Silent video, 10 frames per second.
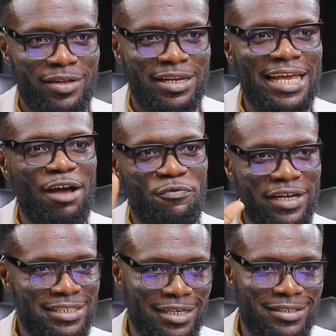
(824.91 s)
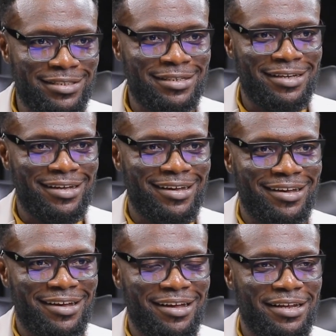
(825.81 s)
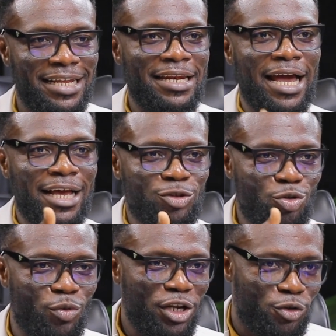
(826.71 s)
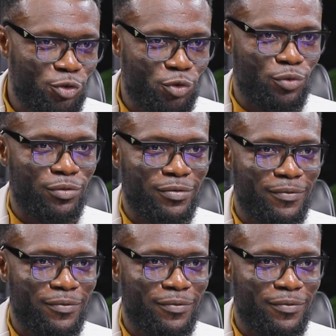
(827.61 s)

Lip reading: They have fixed it. Then they ask you, what did you do?